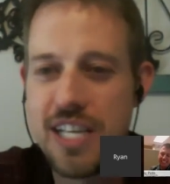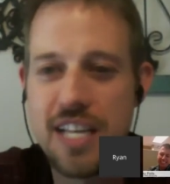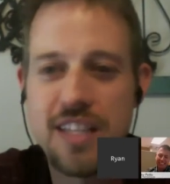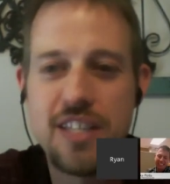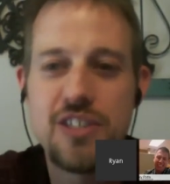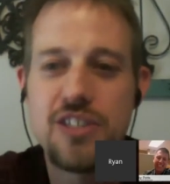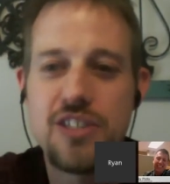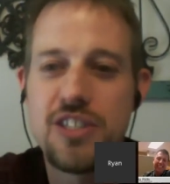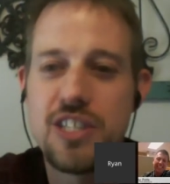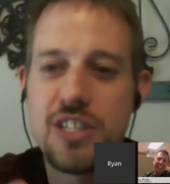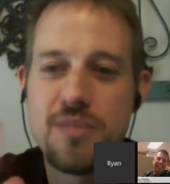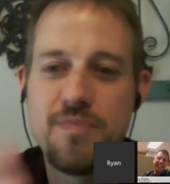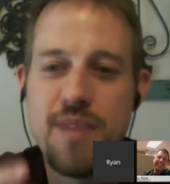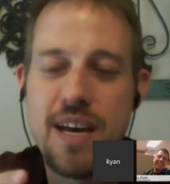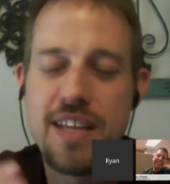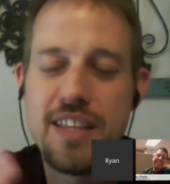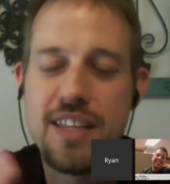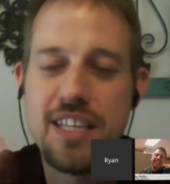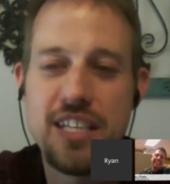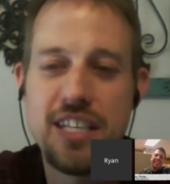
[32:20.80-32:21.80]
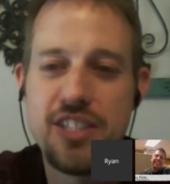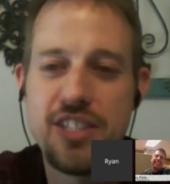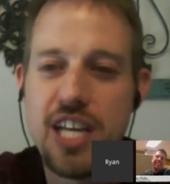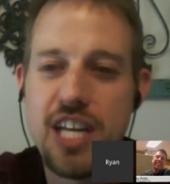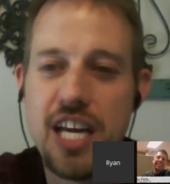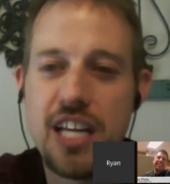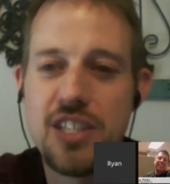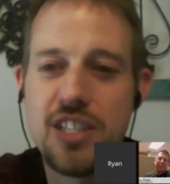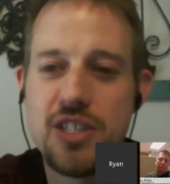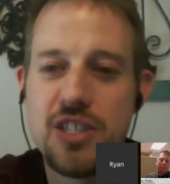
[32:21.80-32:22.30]
These are just method and
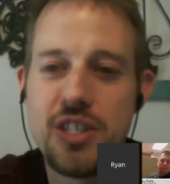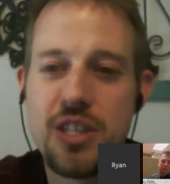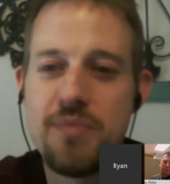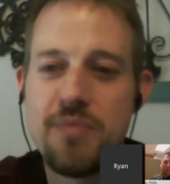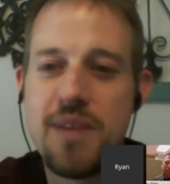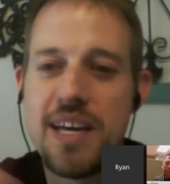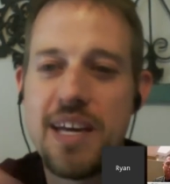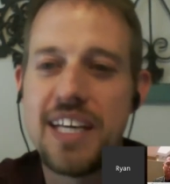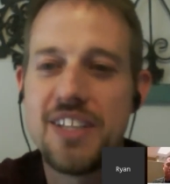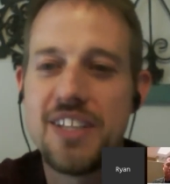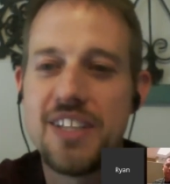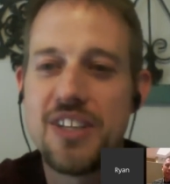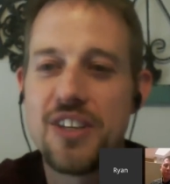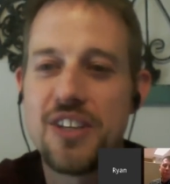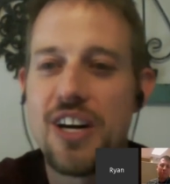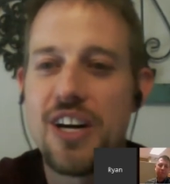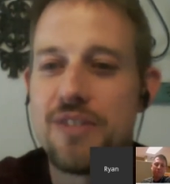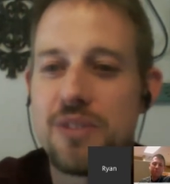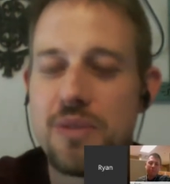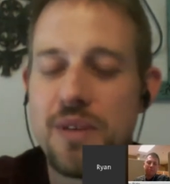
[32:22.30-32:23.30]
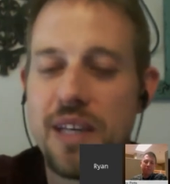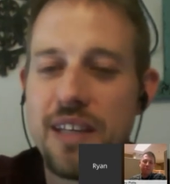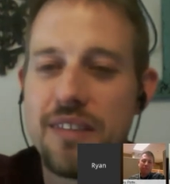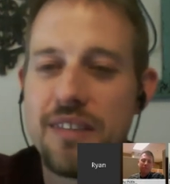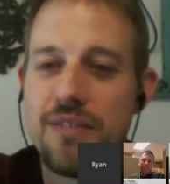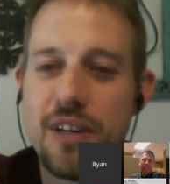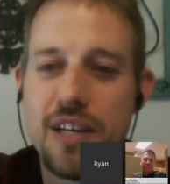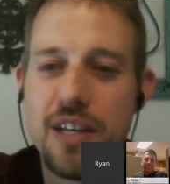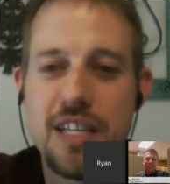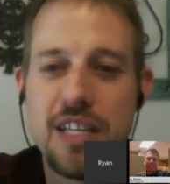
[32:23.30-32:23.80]
changes you can make in your golf swing
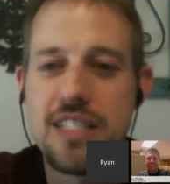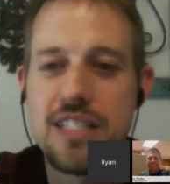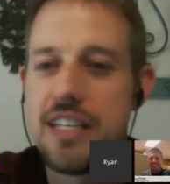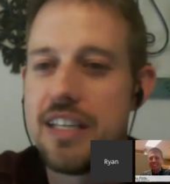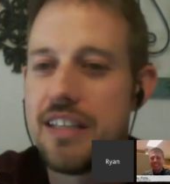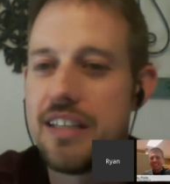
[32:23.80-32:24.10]
for instant